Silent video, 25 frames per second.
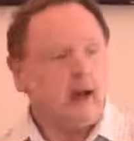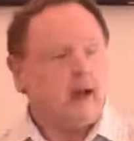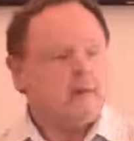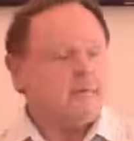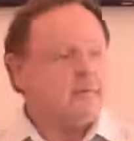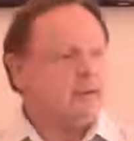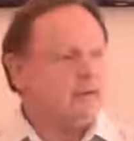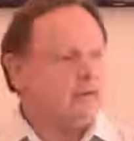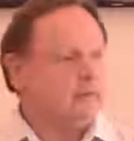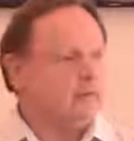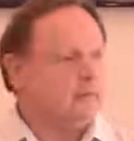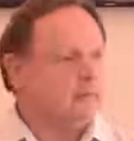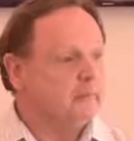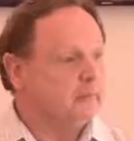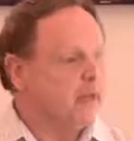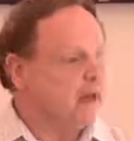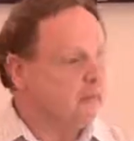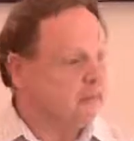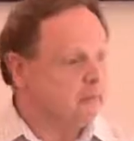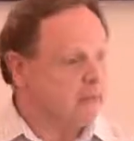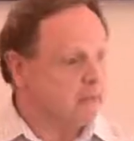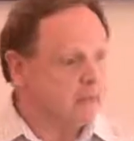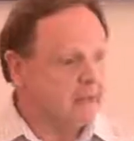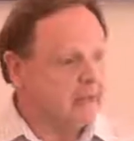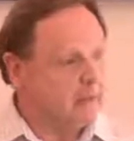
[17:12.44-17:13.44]
now, I've met some
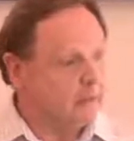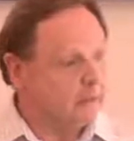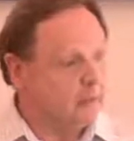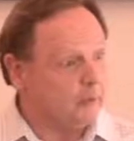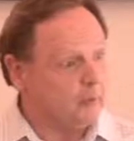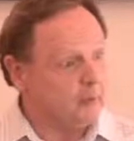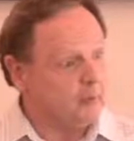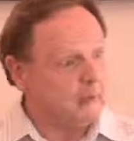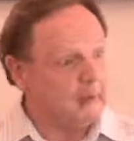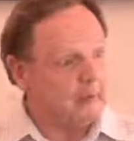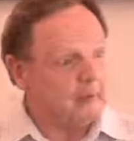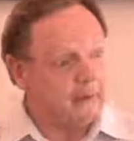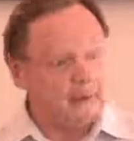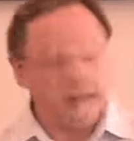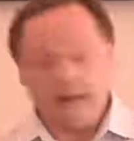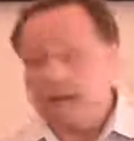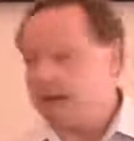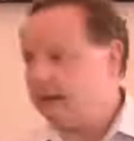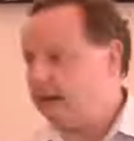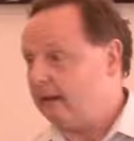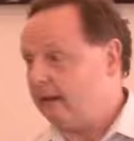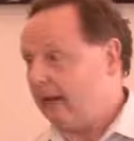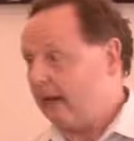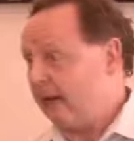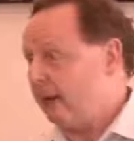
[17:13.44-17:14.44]
lovely people
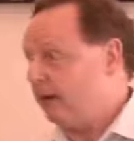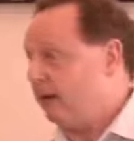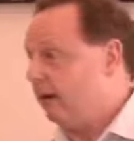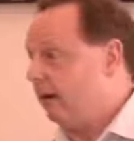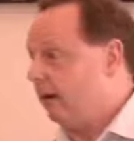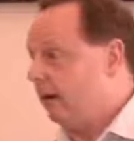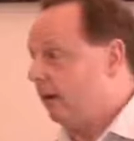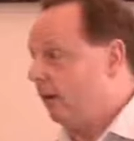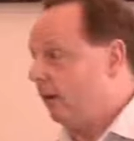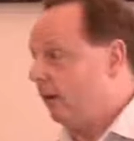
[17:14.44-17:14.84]
here today